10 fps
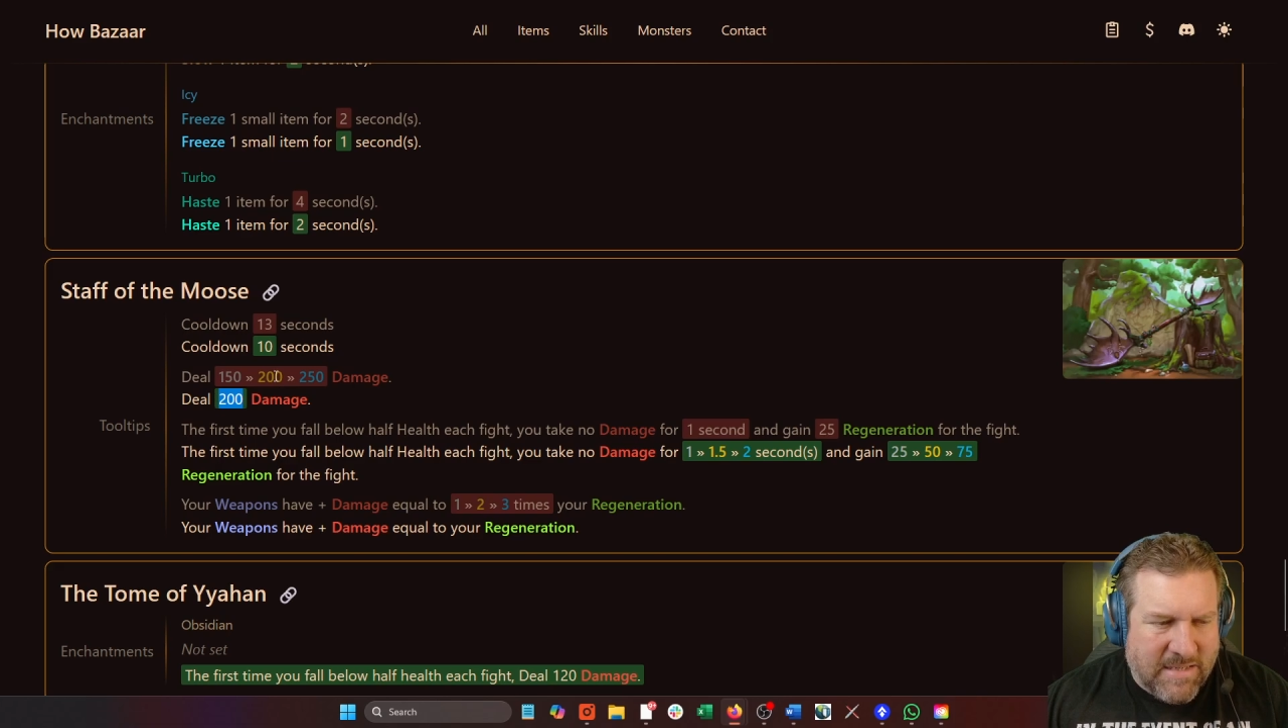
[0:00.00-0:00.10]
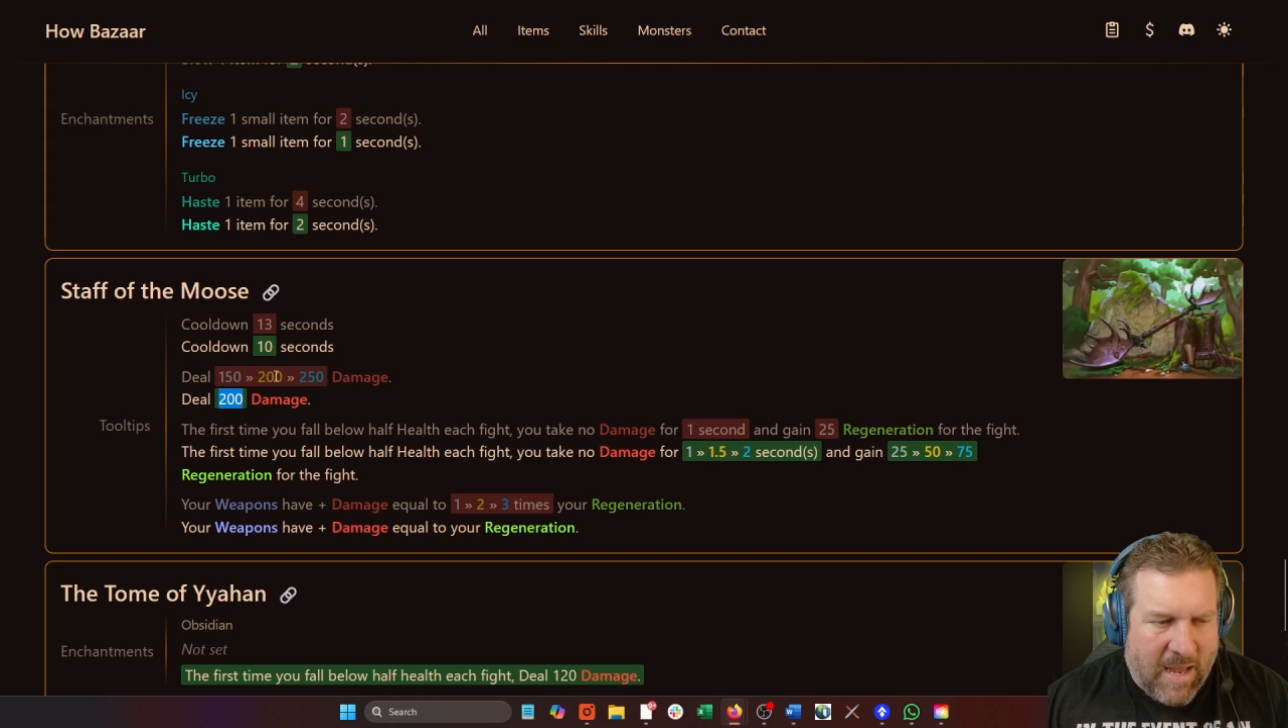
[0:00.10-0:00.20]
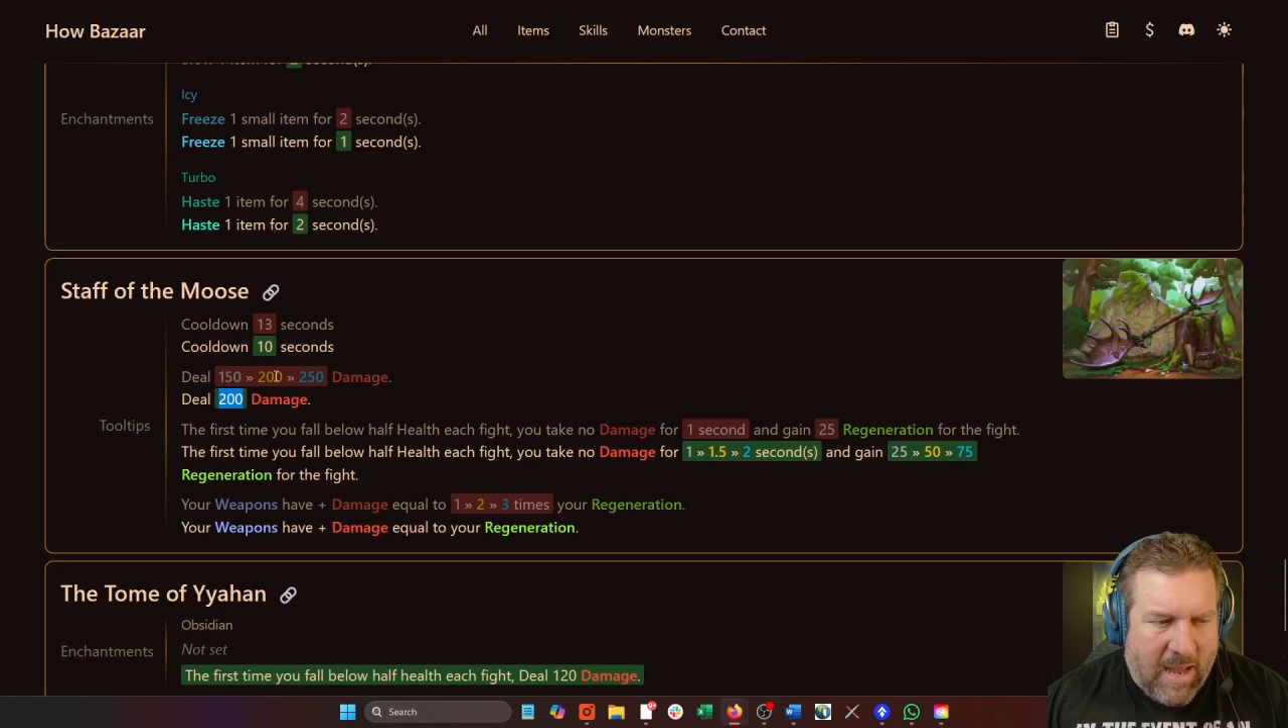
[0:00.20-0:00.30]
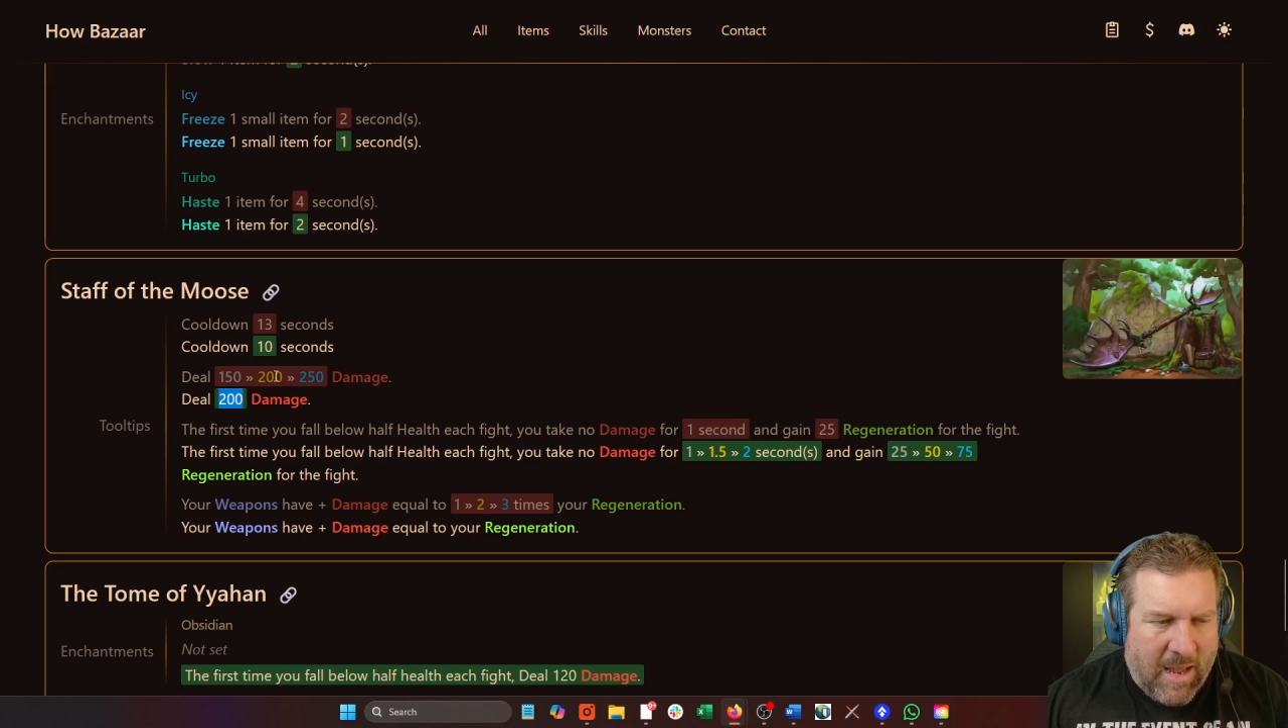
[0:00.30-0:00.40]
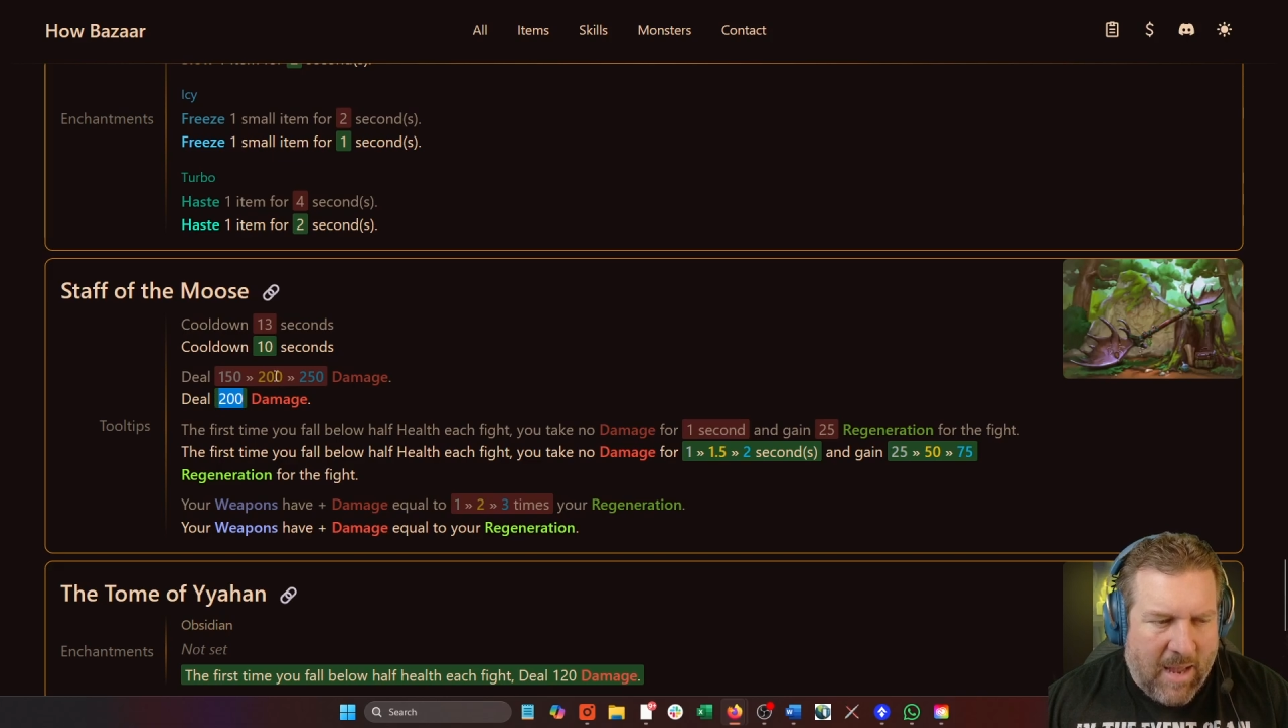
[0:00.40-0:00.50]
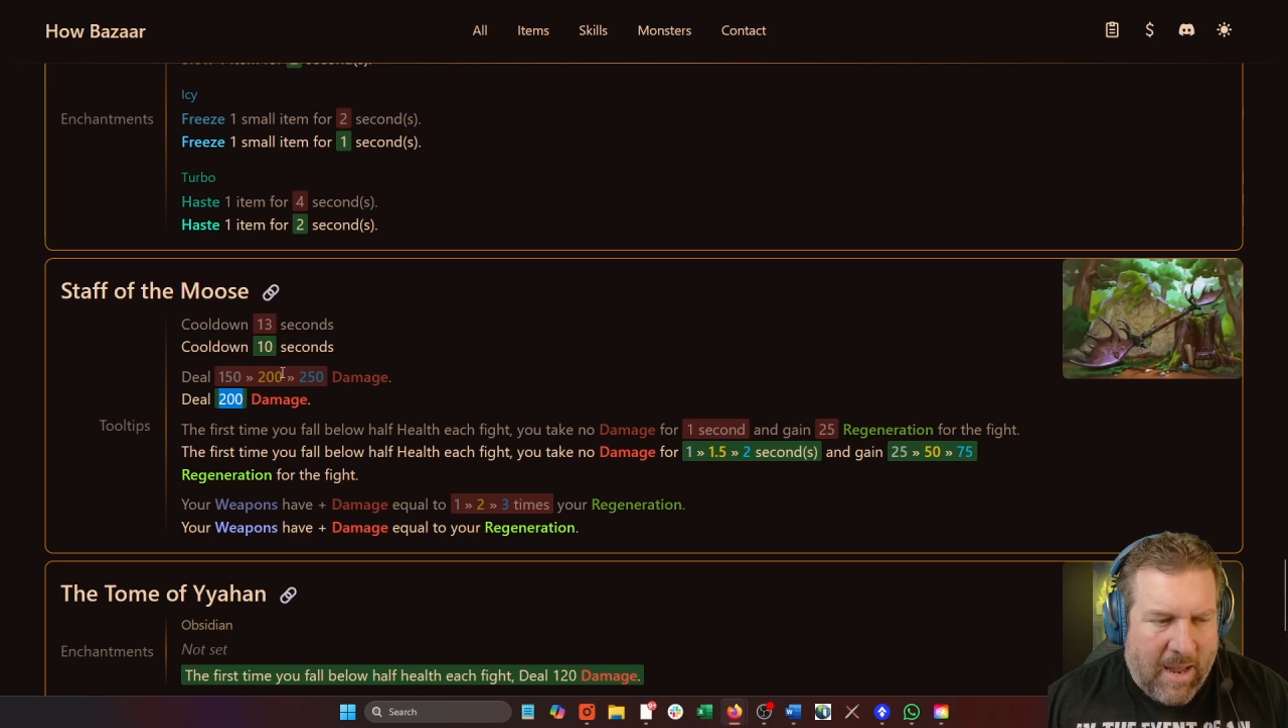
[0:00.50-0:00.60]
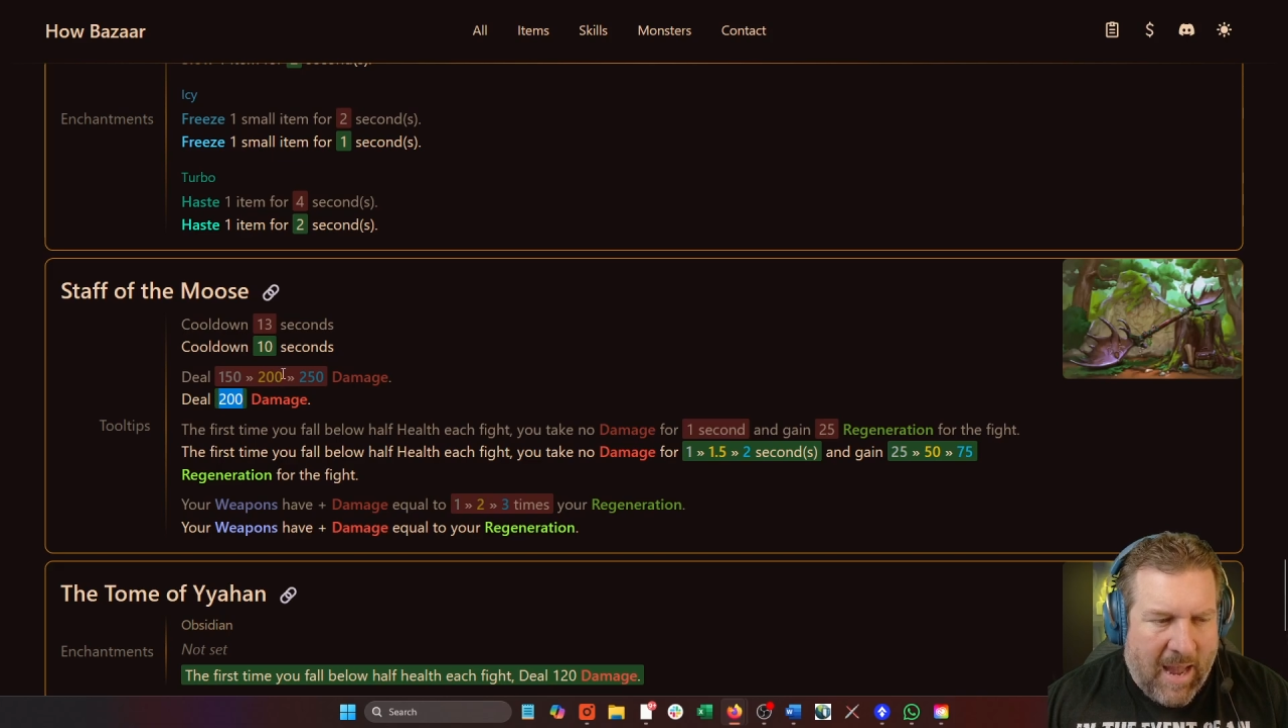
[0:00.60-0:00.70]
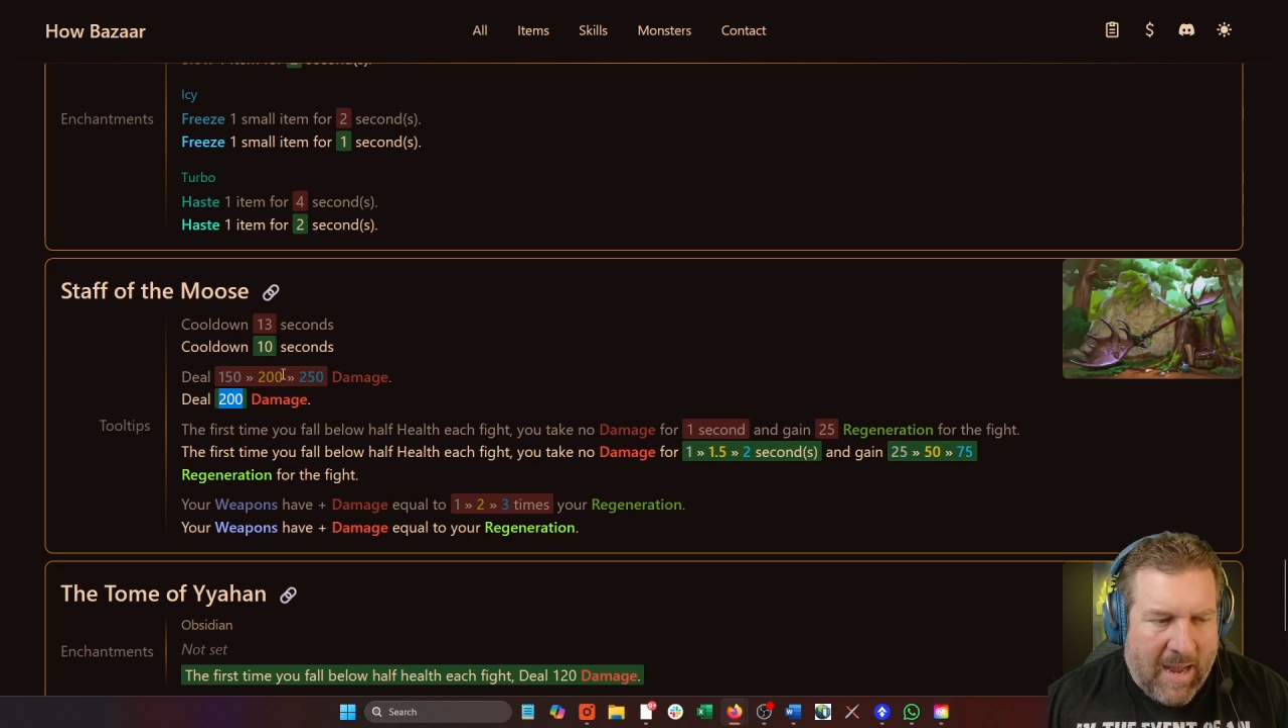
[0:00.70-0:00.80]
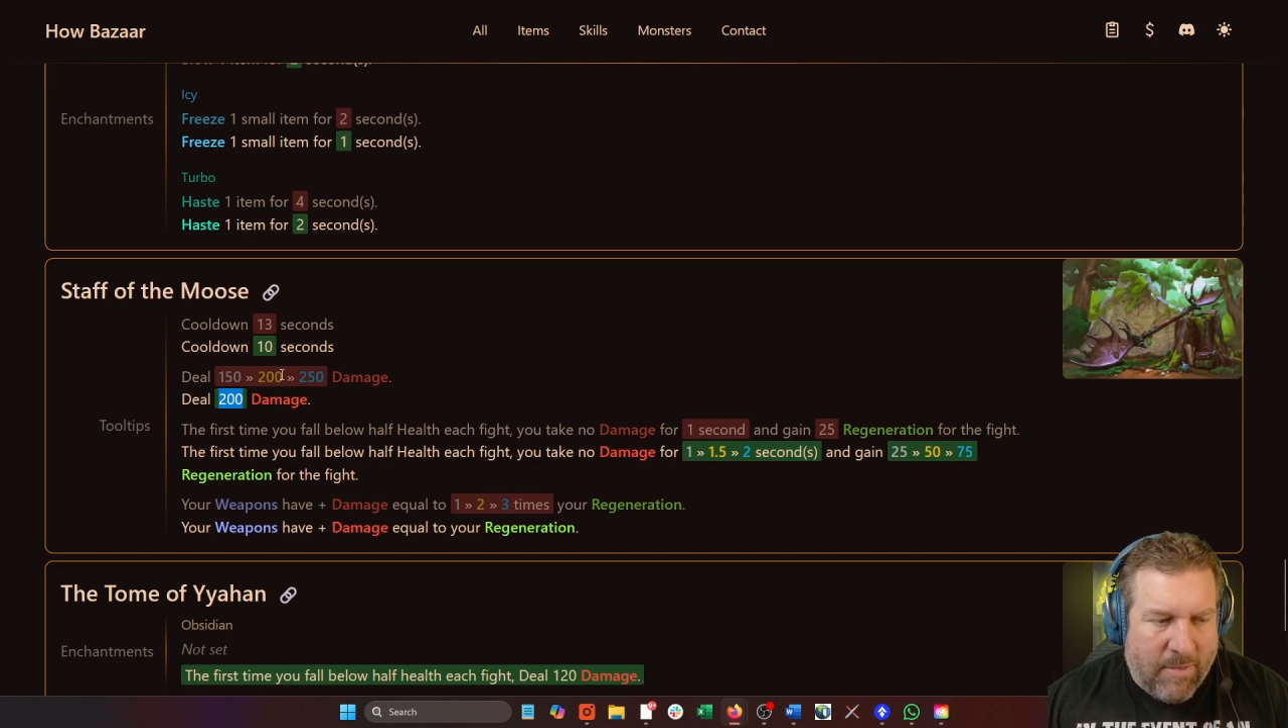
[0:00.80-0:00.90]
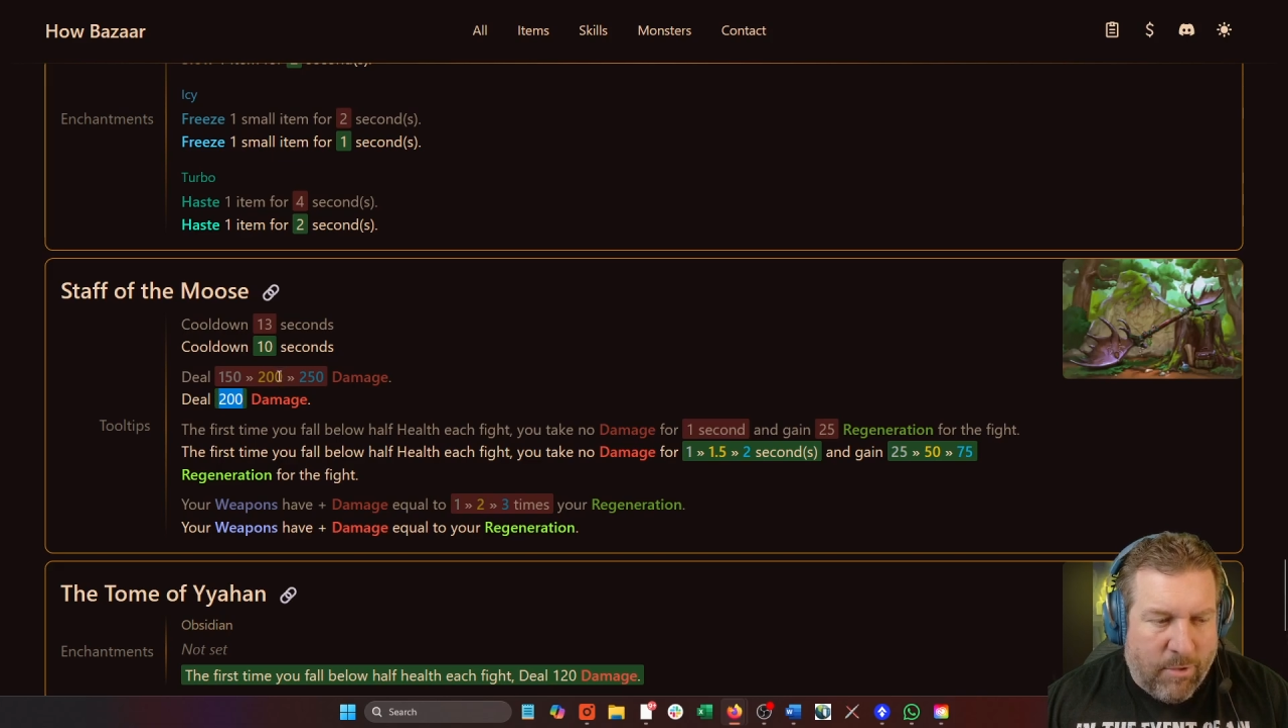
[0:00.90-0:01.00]

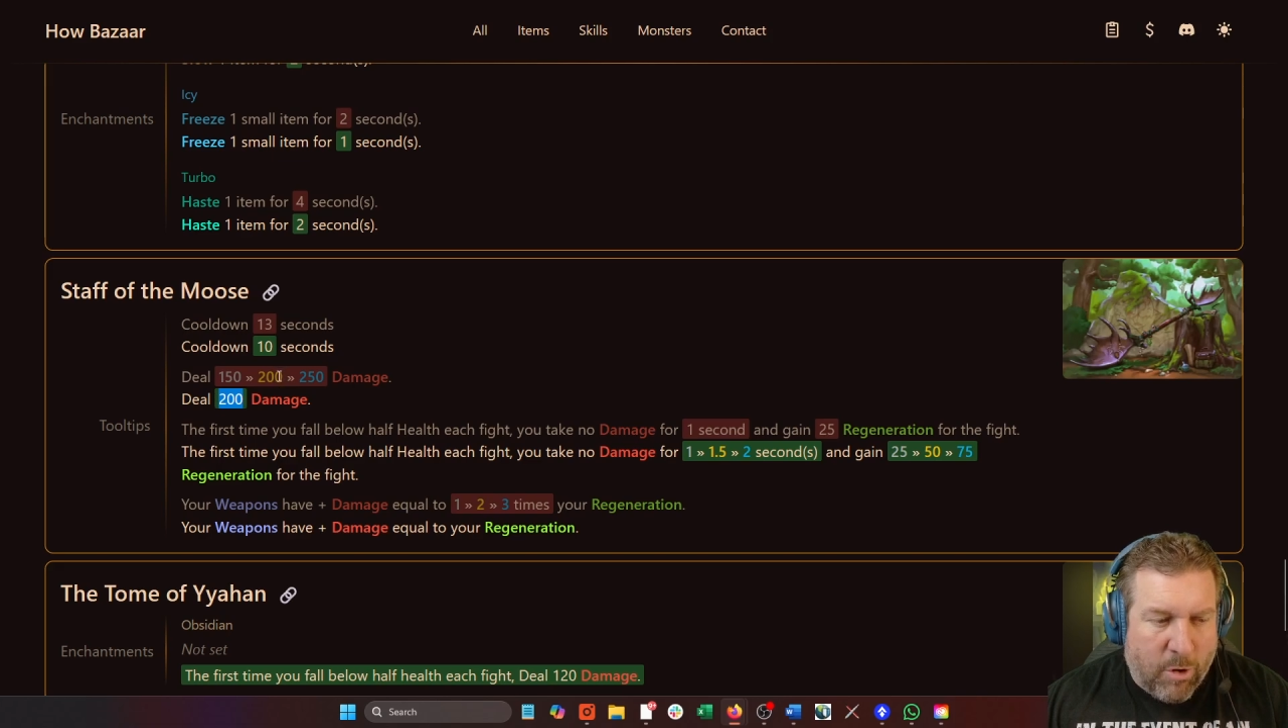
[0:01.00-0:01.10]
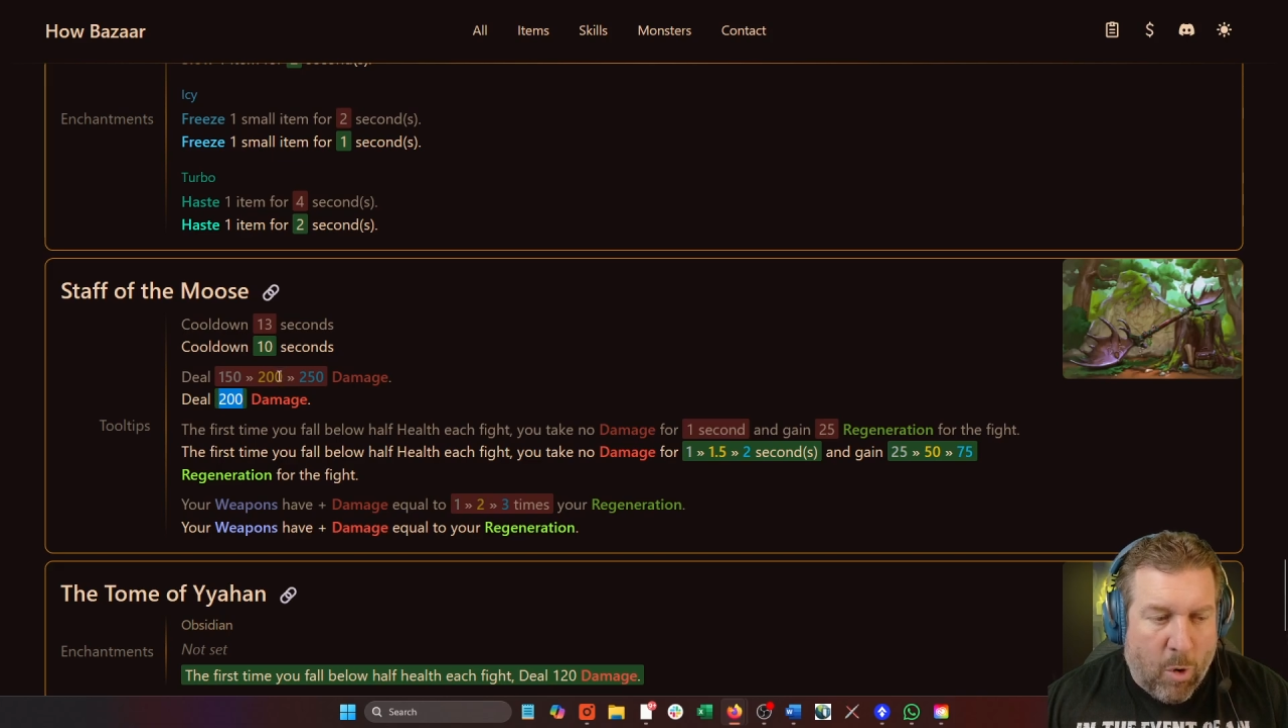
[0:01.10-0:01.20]
the